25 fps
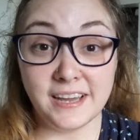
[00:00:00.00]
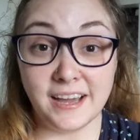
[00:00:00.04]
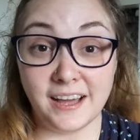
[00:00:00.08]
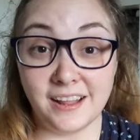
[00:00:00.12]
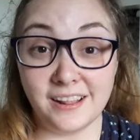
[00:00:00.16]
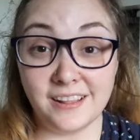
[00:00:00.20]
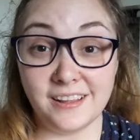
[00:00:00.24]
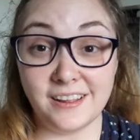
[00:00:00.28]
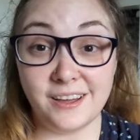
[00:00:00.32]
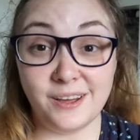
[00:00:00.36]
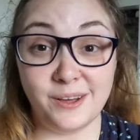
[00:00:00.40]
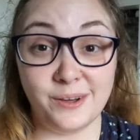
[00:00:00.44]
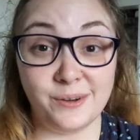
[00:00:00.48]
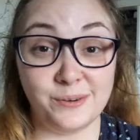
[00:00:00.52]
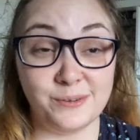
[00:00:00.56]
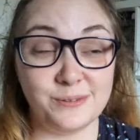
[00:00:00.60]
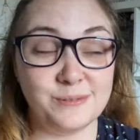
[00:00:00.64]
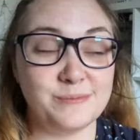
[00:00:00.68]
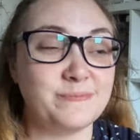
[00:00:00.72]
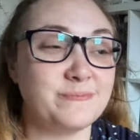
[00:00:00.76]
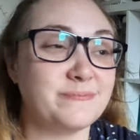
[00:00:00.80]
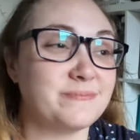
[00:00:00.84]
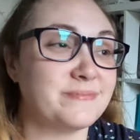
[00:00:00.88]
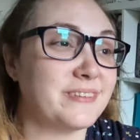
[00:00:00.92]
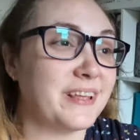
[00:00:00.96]
Hello,
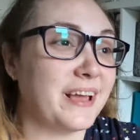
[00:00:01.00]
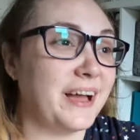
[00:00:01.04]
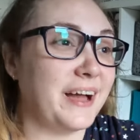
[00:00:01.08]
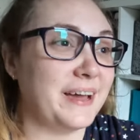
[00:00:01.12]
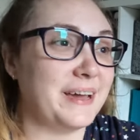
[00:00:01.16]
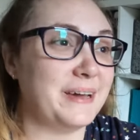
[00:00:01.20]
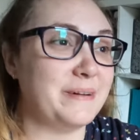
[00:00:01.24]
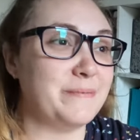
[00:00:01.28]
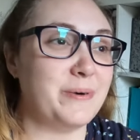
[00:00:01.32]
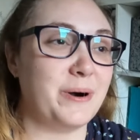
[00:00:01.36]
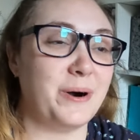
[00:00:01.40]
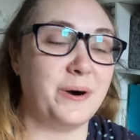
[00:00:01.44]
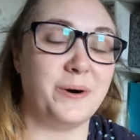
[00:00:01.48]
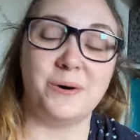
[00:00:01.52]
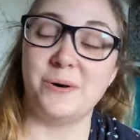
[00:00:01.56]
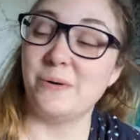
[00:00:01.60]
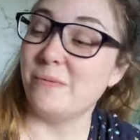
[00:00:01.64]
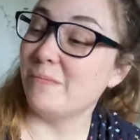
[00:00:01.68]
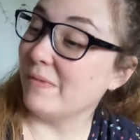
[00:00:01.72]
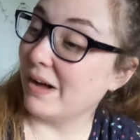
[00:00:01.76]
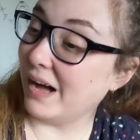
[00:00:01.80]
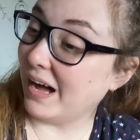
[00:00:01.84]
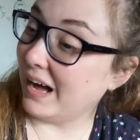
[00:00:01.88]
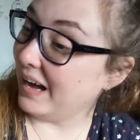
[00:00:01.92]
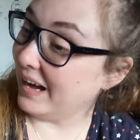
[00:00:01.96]
I am
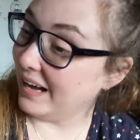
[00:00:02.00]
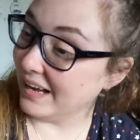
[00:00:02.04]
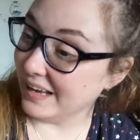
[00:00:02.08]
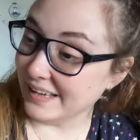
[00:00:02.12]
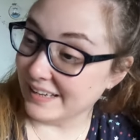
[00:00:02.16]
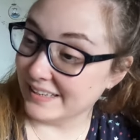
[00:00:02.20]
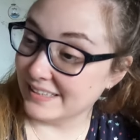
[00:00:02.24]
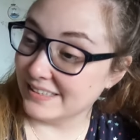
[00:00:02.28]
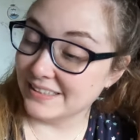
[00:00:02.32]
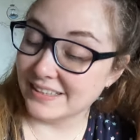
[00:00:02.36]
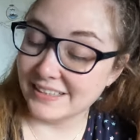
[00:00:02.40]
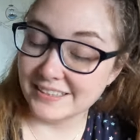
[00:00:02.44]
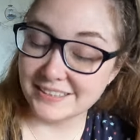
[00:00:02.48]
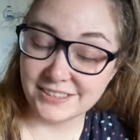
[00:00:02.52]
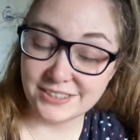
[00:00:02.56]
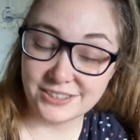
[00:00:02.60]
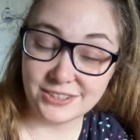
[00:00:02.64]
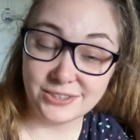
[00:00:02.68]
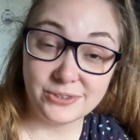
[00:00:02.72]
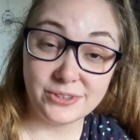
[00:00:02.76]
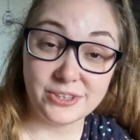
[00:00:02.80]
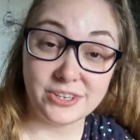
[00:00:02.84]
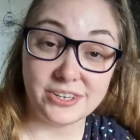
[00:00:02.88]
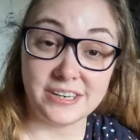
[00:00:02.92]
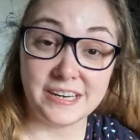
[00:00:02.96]
home. It's
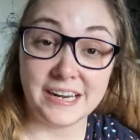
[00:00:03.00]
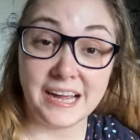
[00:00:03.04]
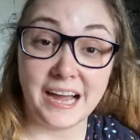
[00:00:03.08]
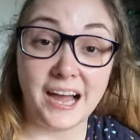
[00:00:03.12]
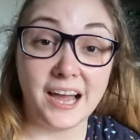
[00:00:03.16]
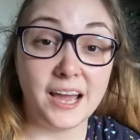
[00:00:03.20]
2.30.